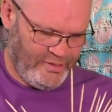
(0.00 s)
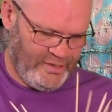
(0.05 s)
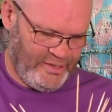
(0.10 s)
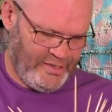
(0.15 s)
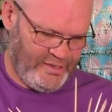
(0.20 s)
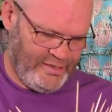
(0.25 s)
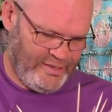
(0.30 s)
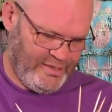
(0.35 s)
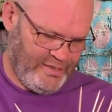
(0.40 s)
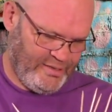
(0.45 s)

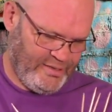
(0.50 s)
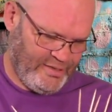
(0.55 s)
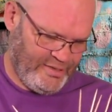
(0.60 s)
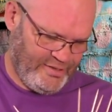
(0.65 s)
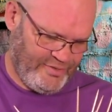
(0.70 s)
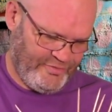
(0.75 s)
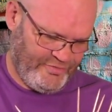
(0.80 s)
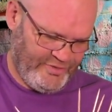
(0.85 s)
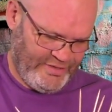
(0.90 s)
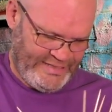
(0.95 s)
And he
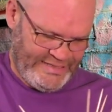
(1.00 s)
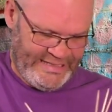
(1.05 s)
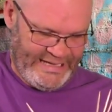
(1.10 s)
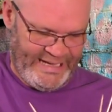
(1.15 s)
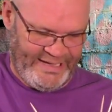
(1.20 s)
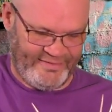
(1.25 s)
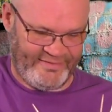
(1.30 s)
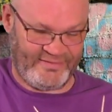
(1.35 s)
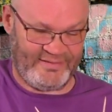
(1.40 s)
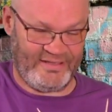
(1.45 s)
goes,
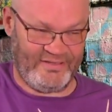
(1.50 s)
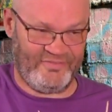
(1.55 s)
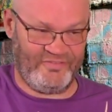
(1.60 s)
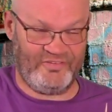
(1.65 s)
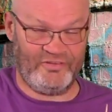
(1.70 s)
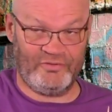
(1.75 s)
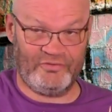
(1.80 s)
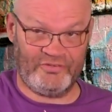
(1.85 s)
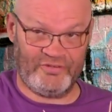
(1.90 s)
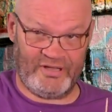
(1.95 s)
yes, he
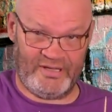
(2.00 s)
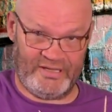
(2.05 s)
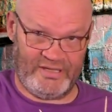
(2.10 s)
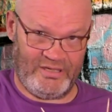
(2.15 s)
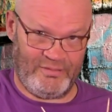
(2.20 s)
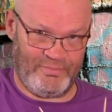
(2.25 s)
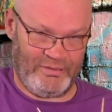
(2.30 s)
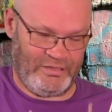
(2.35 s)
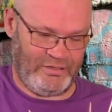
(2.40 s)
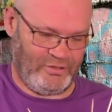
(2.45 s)
feels like
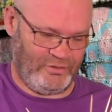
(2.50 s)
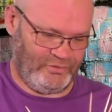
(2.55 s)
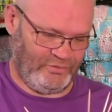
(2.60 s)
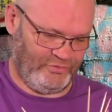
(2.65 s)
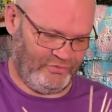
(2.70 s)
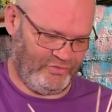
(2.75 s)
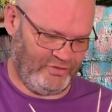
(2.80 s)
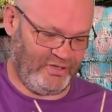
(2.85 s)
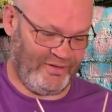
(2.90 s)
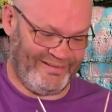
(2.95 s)
he
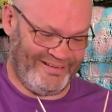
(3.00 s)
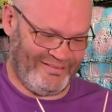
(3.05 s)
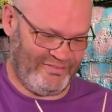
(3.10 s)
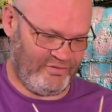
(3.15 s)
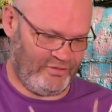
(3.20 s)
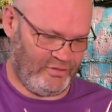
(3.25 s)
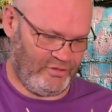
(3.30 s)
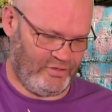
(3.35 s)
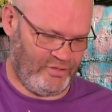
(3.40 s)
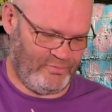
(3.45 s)
belongs, you know,
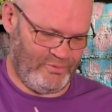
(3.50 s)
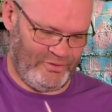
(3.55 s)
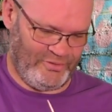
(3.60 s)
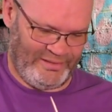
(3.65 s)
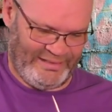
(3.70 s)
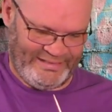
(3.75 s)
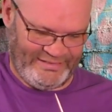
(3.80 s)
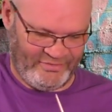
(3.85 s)
into the community.